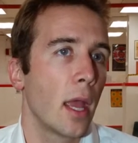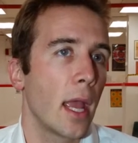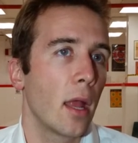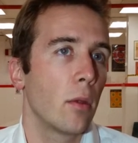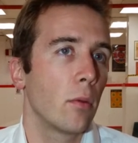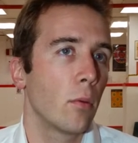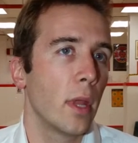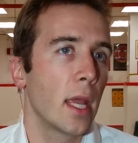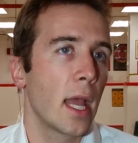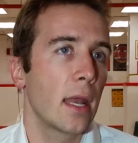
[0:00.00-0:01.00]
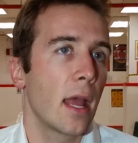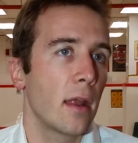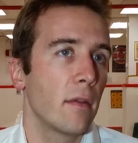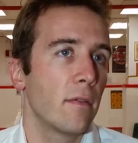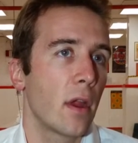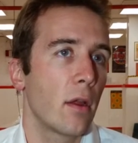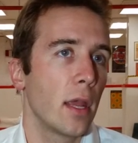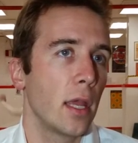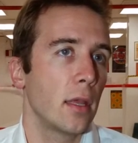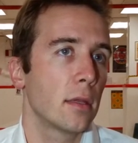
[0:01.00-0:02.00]
And we again had a
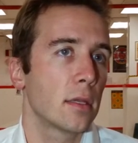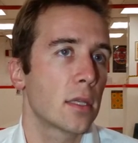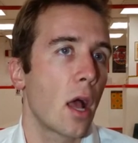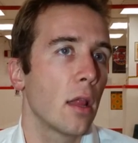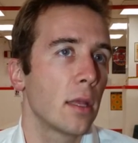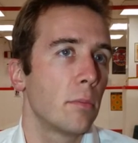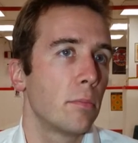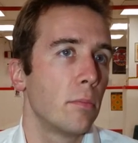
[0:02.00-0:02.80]
very solid